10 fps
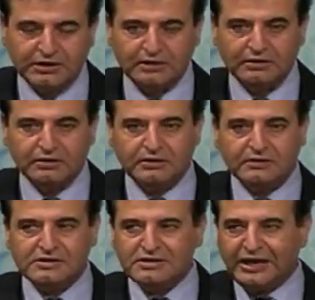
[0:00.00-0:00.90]
They hate
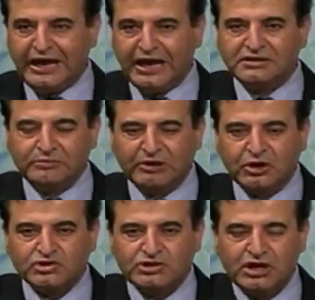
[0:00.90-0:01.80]
them because they
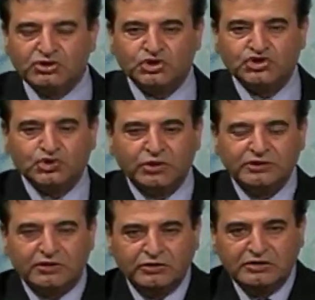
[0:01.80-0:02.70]
destroyed their
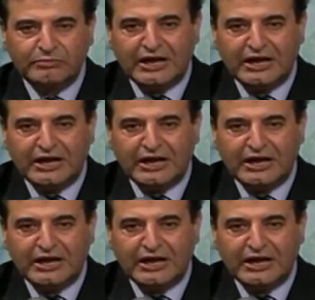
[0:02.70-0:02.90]
humanity.